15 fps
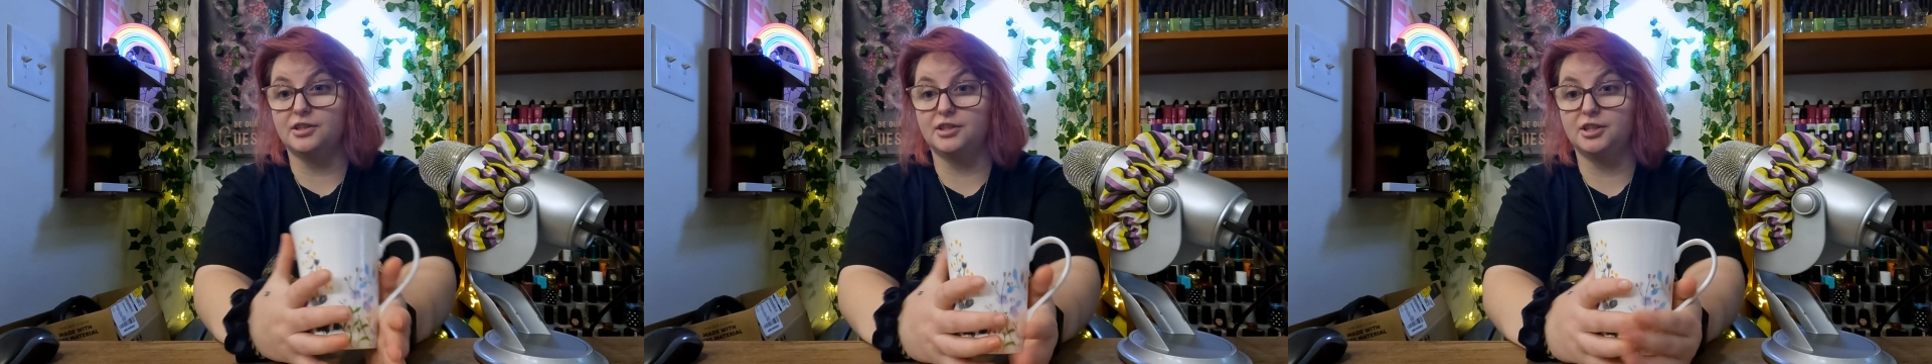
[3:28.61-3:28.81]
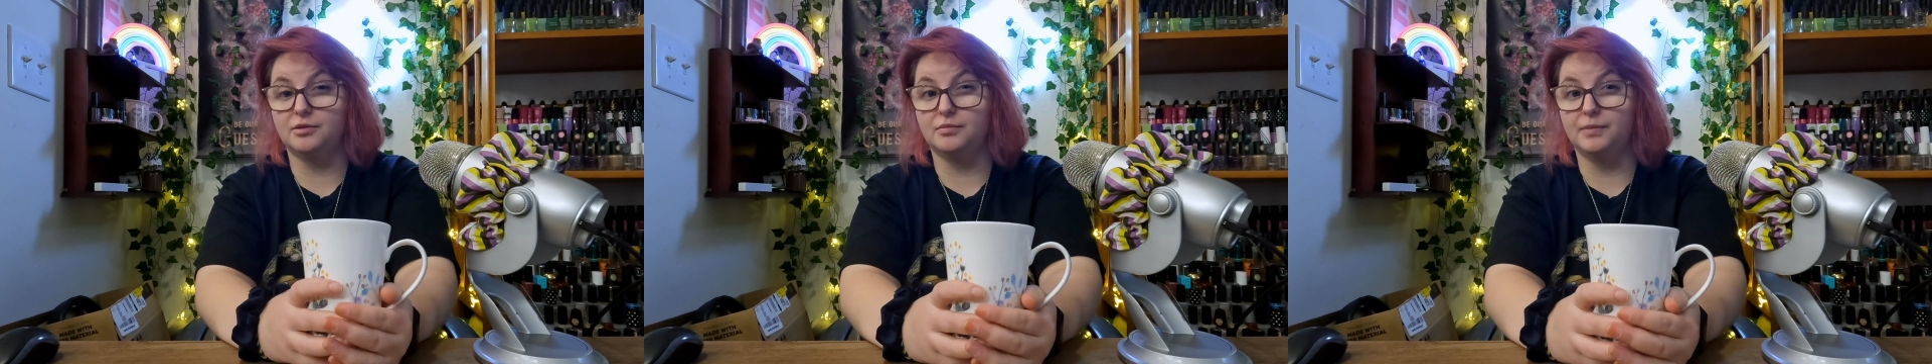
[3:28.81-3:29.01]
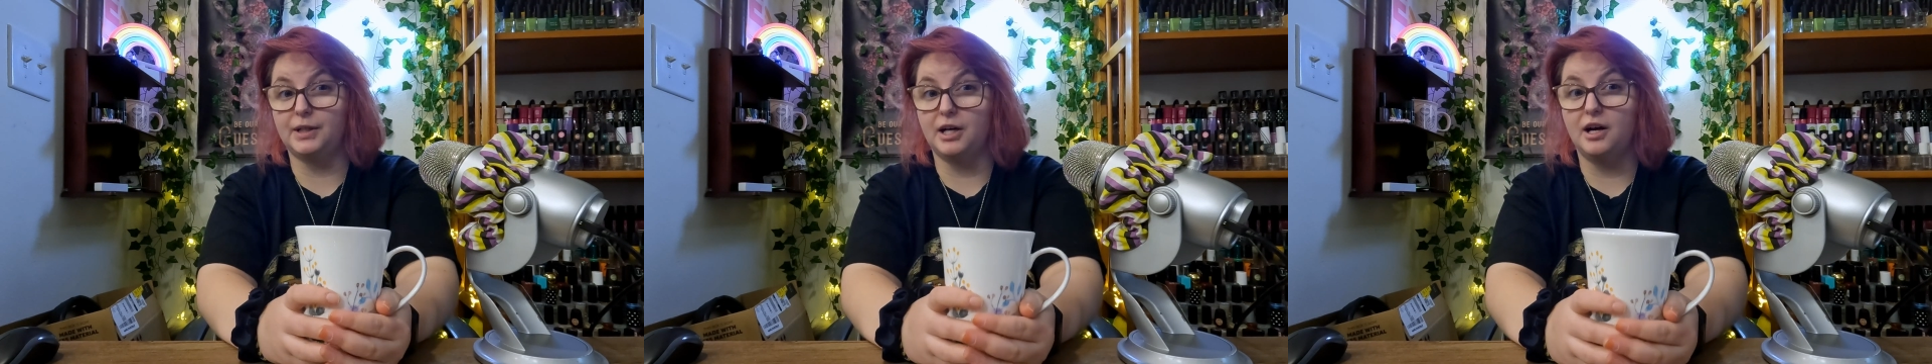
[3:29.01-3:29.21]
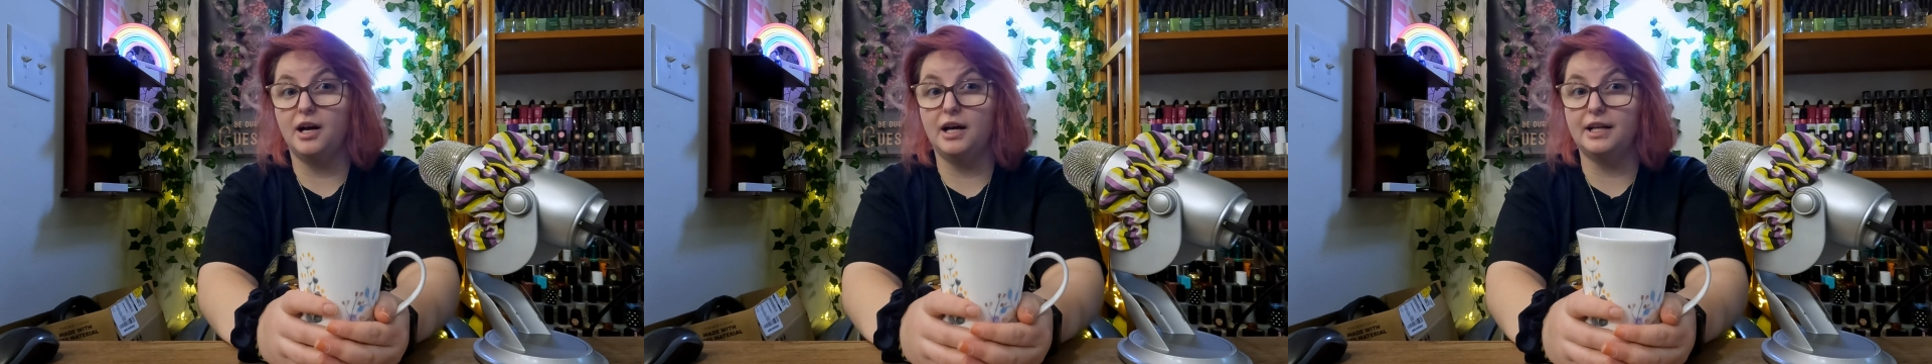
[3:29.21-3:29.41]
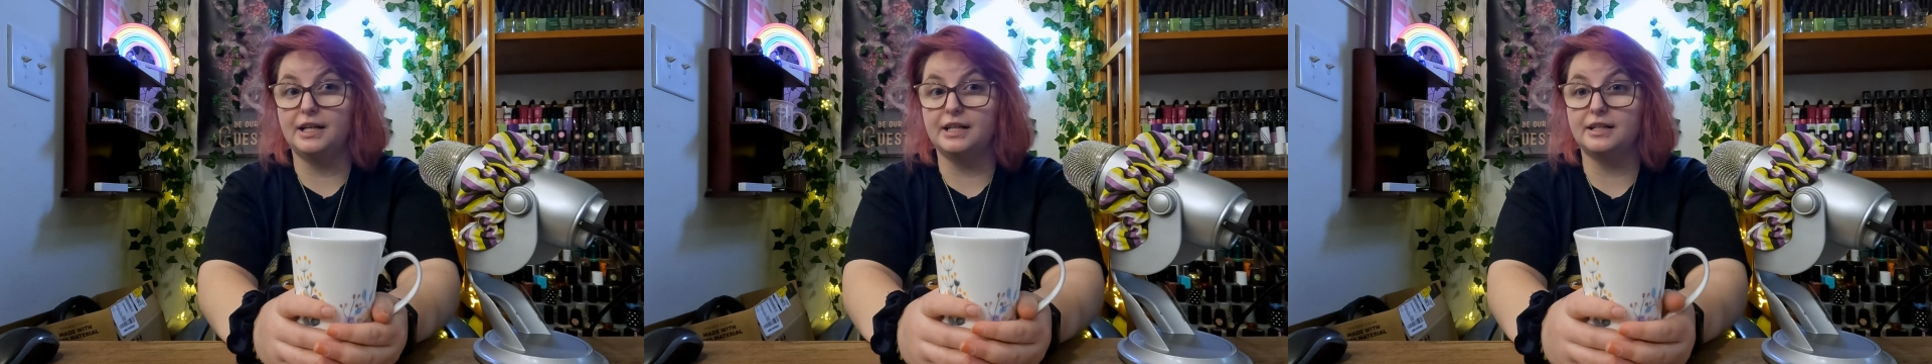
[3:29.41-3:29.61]
to be
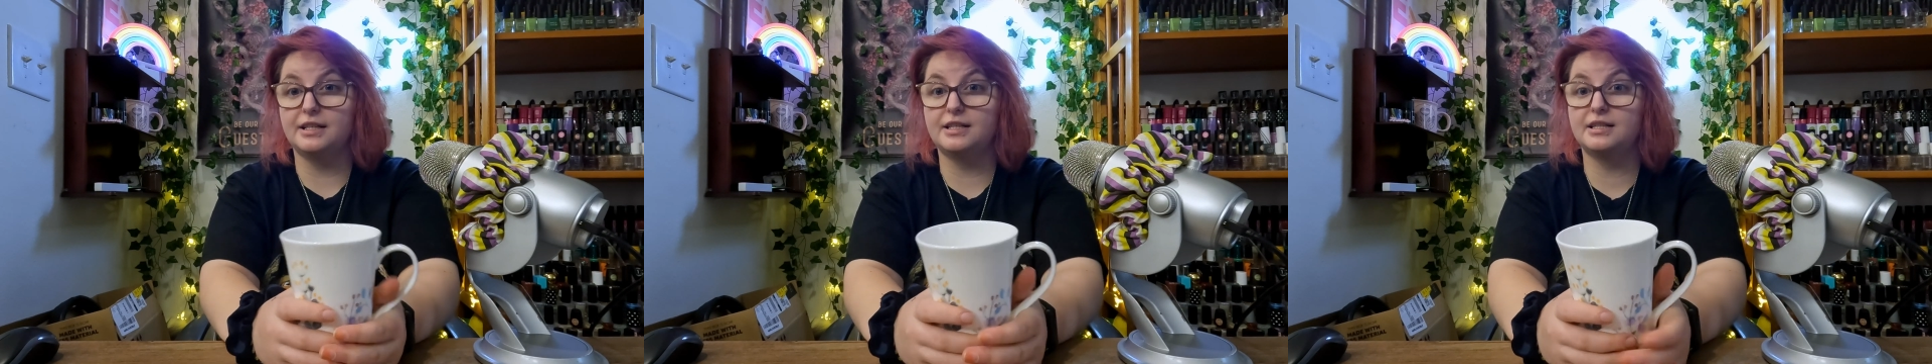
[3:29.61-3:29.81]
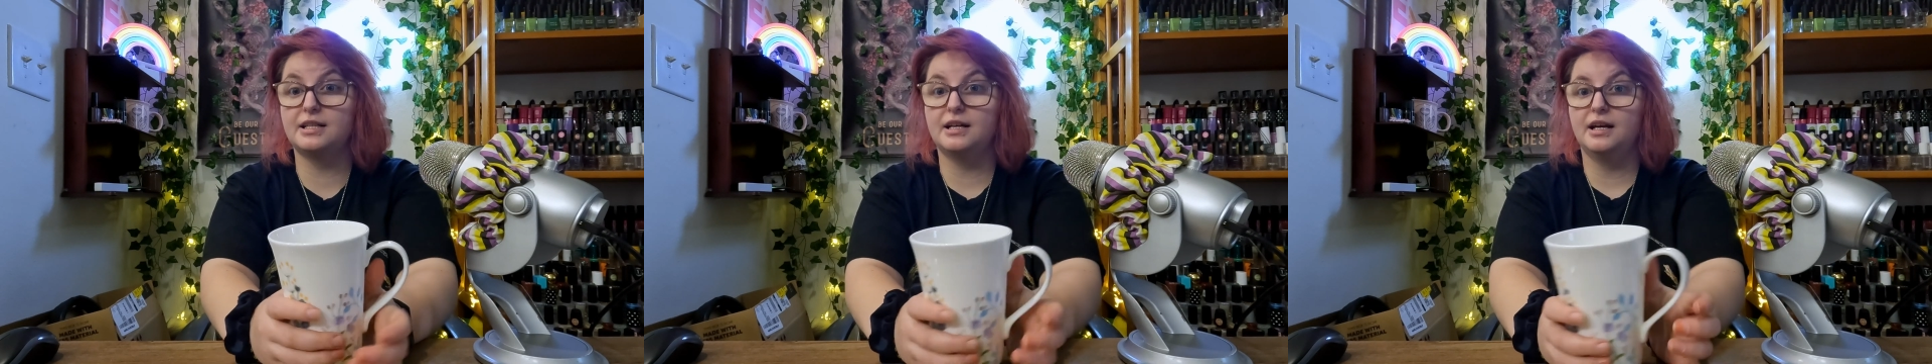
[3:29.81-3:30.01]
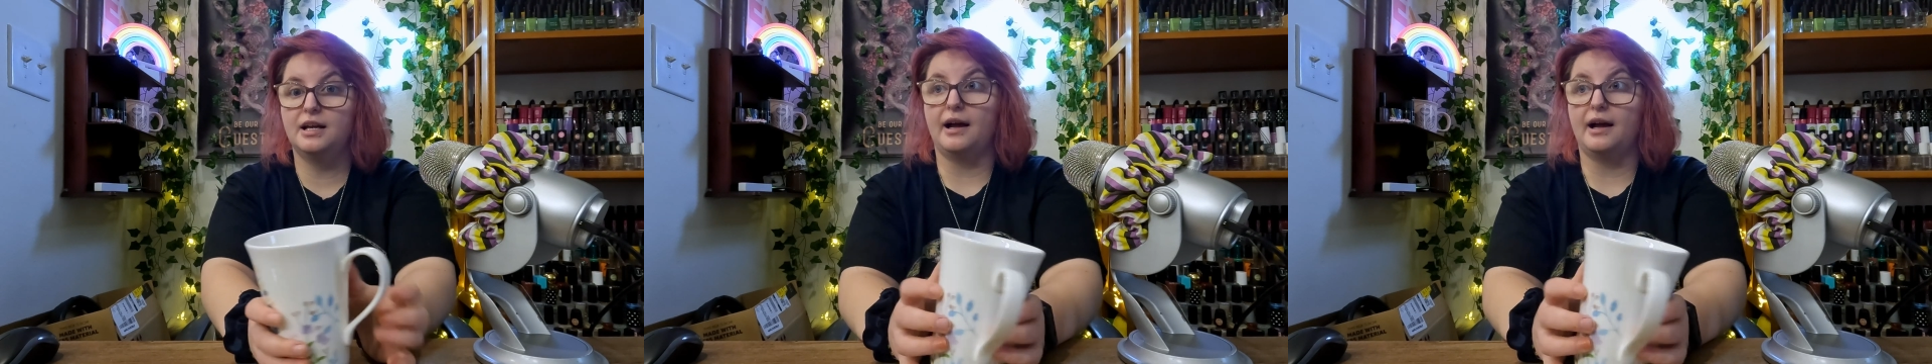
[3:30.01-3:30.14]
honest.